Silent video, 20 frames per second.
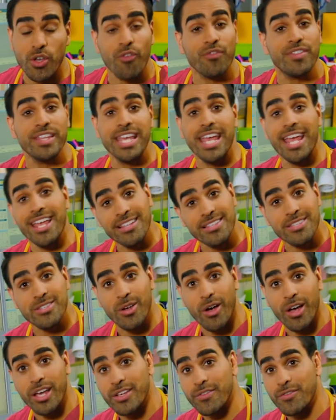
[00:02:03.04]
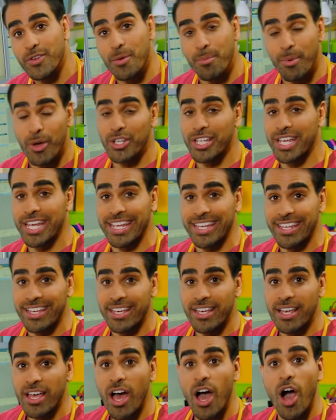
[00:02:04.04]
of the inside of your body.
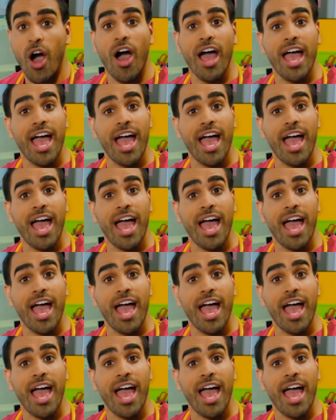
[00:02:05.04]
I